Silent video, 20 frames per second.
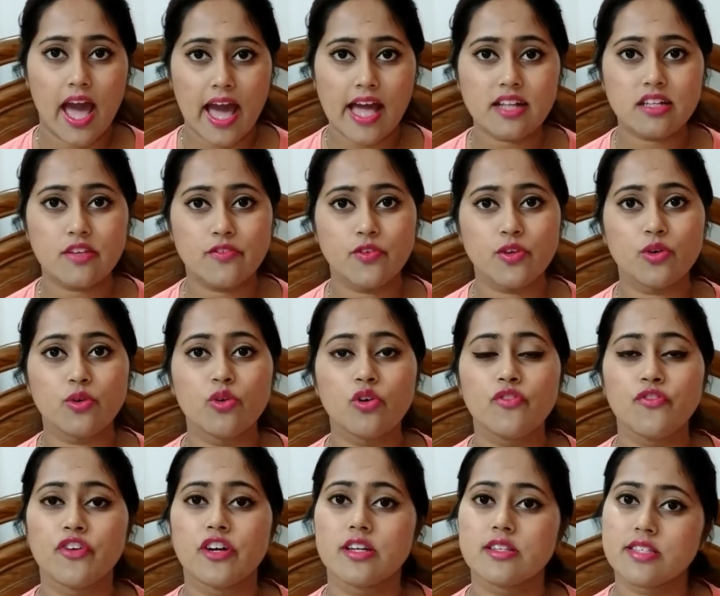And if you
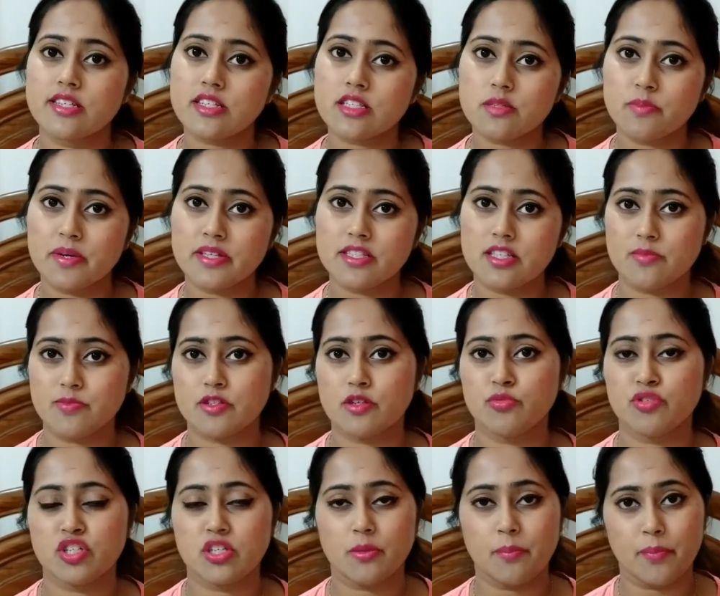go for a 6-month
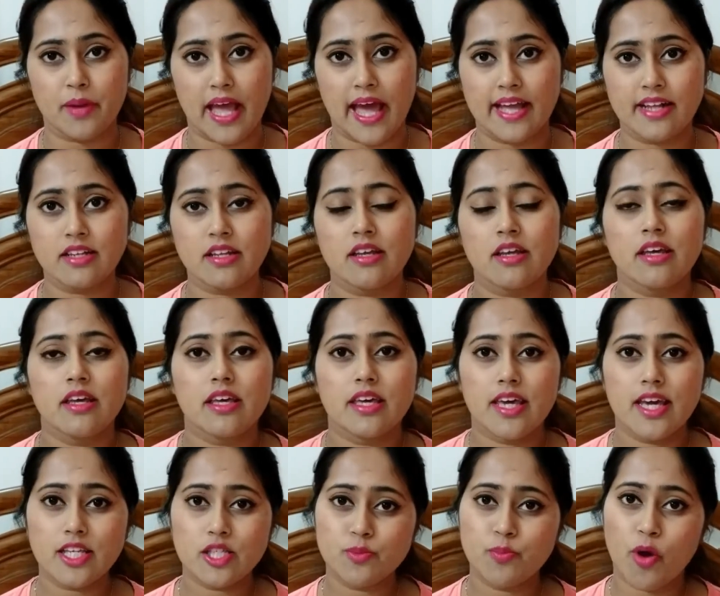subscription plan,
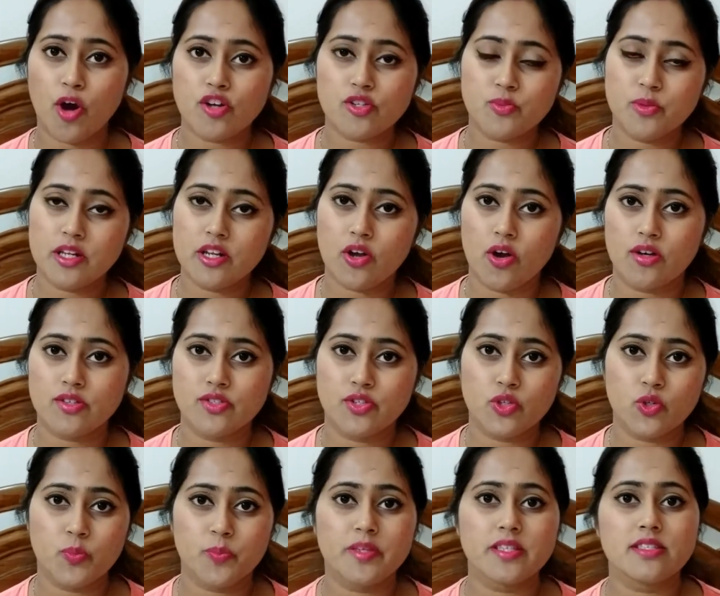each box will cost
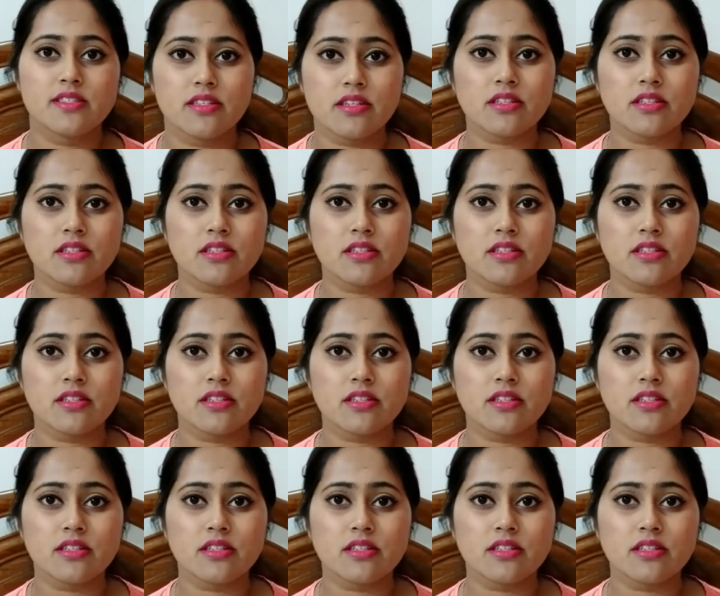you rupees